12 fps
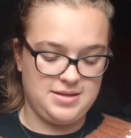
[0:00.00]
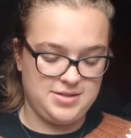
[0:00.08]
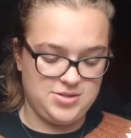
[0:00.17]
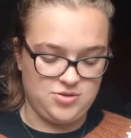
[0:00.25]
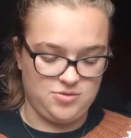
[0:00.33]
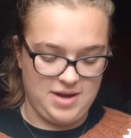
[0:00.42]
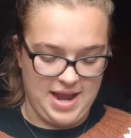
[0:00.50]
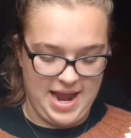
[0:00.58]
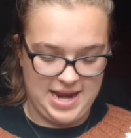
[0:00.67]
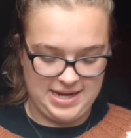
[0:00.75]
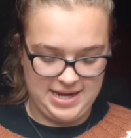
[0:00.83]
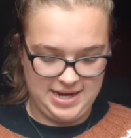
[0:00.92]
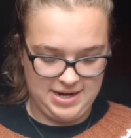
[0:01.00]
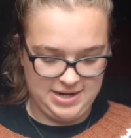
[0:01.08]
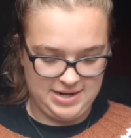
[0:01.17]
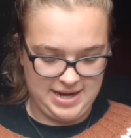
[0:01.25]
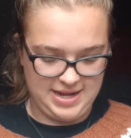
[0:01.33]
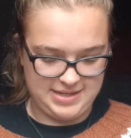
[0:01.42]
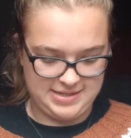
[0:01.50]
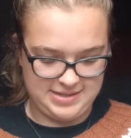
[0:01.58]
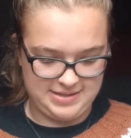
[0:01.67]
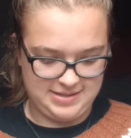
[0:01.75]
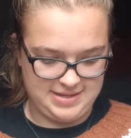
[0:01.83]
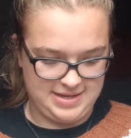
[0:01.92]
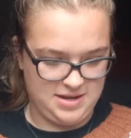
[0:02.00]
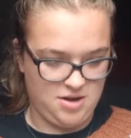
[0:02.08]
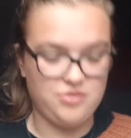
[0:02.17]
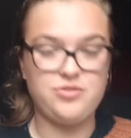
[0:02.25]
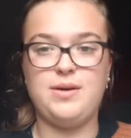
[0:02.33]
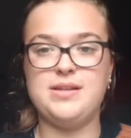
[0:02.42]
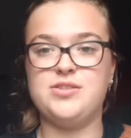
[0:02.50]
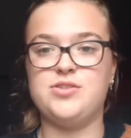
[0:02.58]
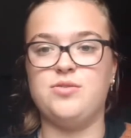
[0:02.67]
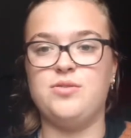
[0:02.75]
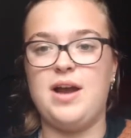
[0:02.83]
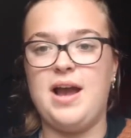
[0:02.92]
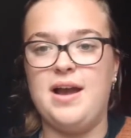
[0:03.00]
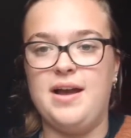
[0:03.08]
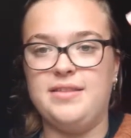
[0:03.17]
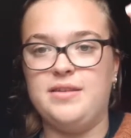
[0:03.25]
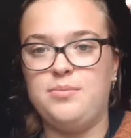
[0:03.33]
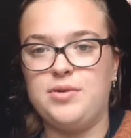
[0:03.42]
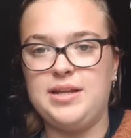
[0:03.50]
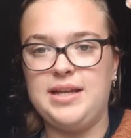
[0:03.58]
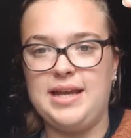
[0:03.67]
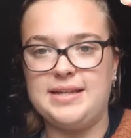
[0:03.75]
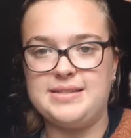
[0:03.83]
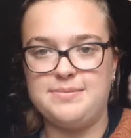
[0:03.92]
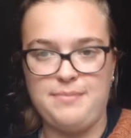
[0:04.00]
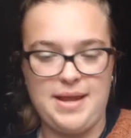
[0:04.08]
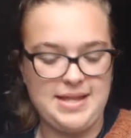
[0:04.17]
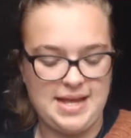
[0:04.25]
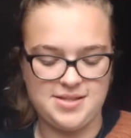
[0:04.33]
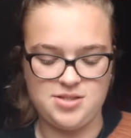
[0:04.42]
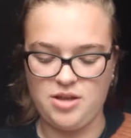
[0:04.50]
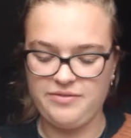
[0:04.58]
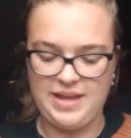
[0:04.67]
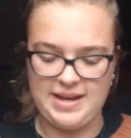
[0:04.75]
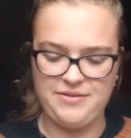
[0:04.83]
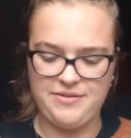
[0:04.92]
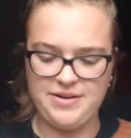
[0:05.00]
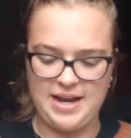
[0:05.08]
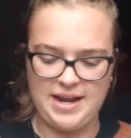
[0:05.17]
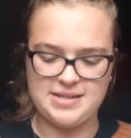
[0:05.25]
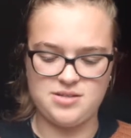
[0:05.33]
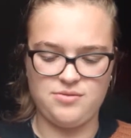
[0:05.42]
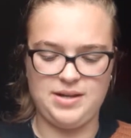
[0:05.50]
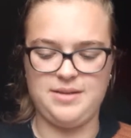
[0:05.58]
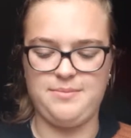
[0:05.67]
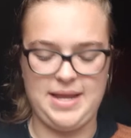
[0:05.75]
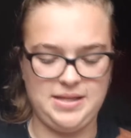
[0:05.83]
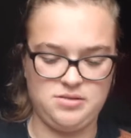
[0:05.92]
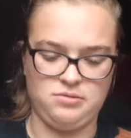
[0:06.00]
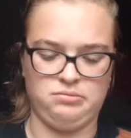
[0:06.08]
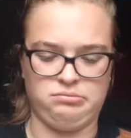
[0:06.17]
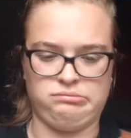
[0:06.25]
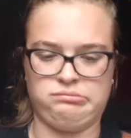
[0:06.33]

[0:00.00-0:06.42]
So, and here is the other one. So the body is made and stuffed, and everything is already made. So